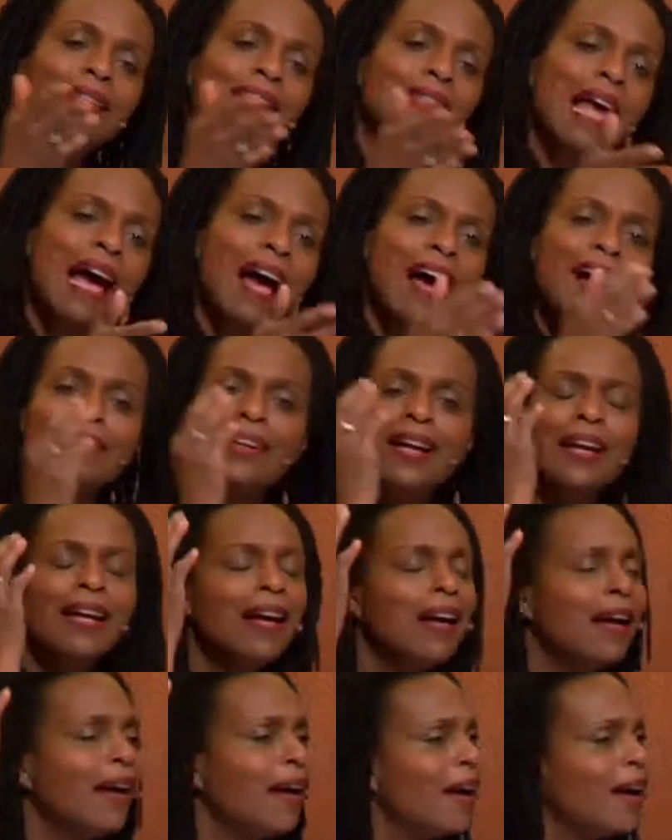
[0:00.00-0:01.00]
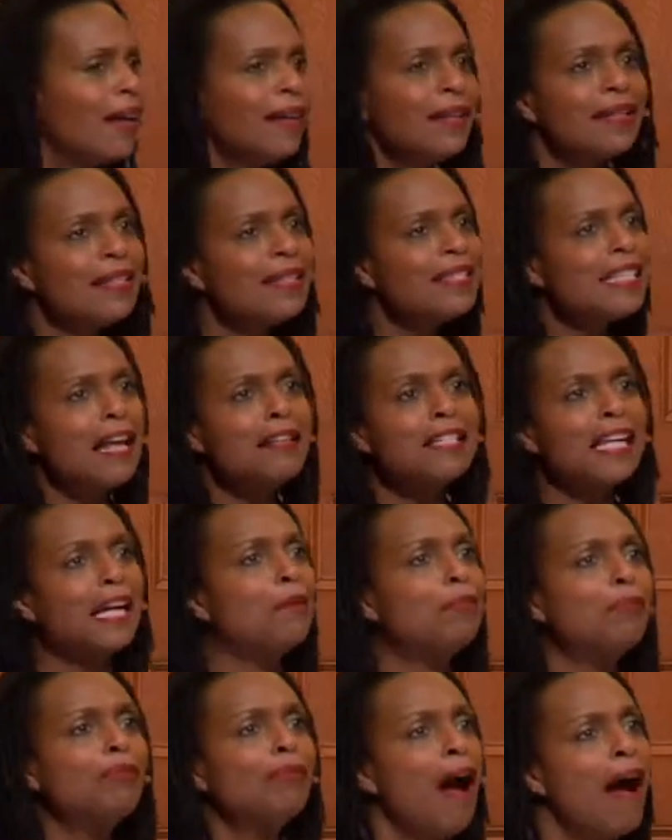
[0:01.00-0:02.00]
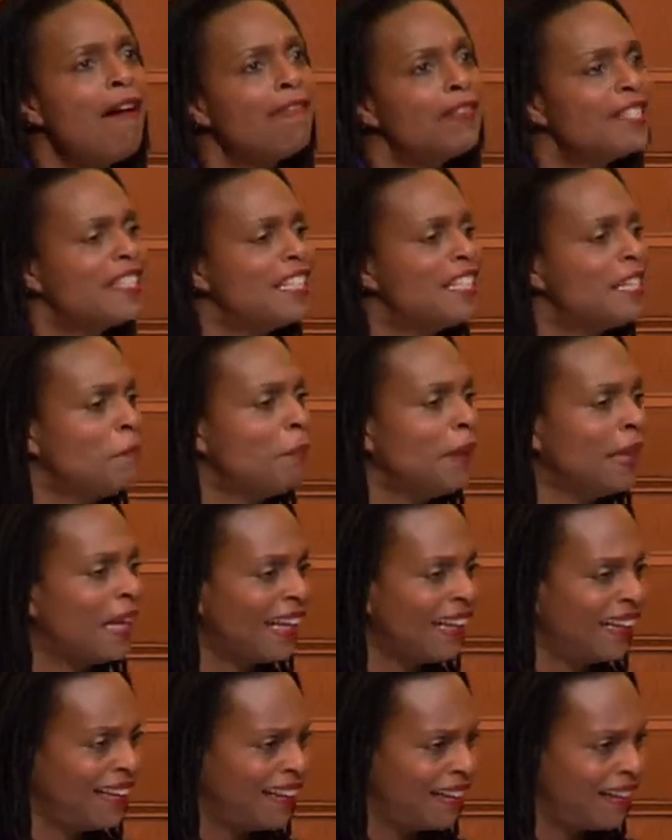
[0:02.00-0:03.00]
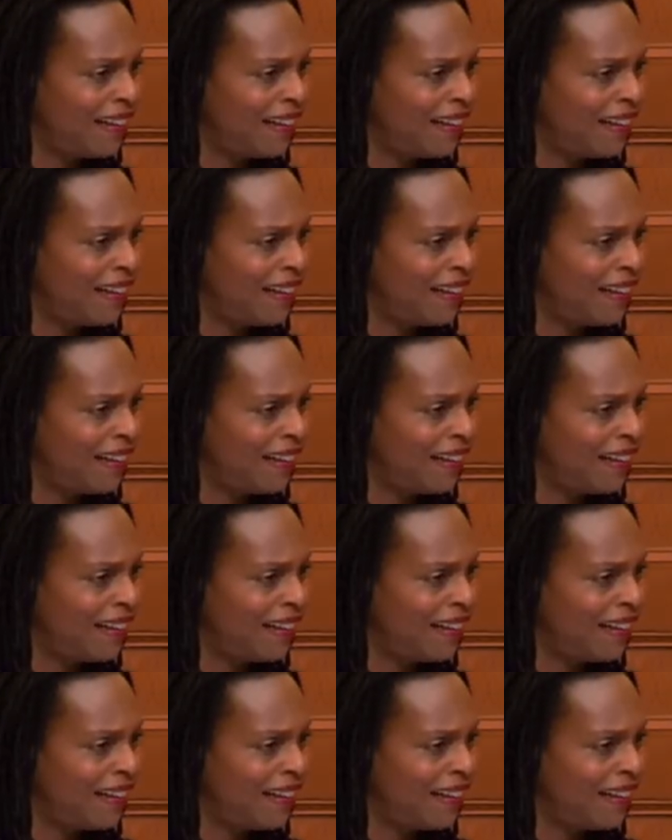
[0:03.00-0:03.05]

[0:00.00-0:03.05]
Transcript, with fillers: love. Sounds like a prophecy to me.